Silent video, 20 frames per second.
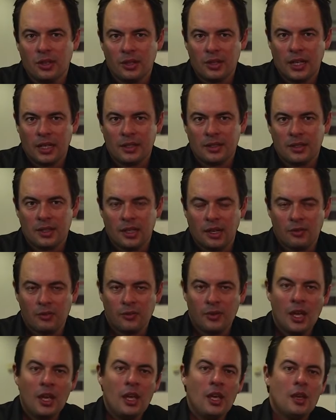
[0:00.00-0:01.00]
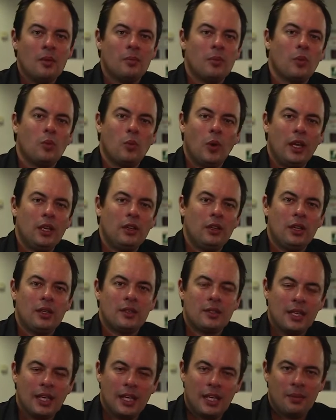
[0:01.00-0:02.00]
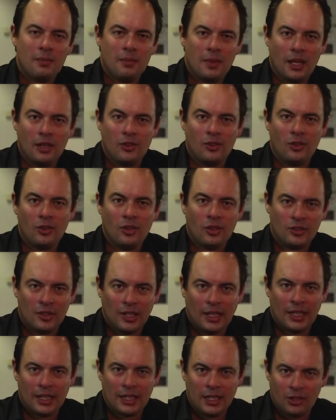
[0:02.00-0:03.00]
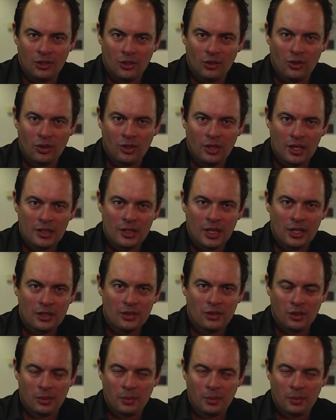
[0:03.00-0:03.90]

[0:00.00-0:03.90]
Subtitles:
not that stuff. But when the team that do the selling in your organisation,